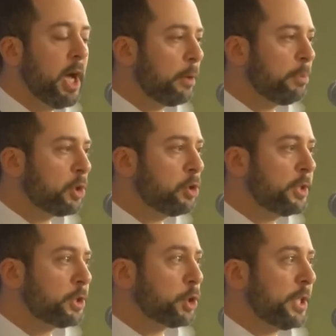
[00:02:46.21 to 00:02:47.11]
and a
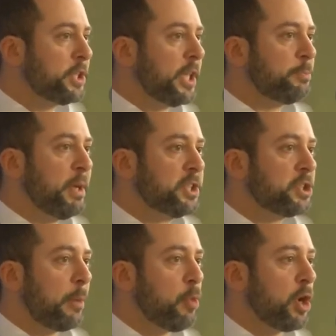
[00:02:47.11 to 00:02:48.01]
political integration that's
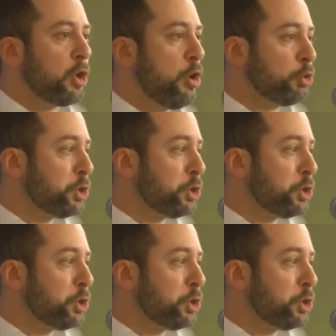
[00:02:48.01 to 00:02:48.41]
based somewhat on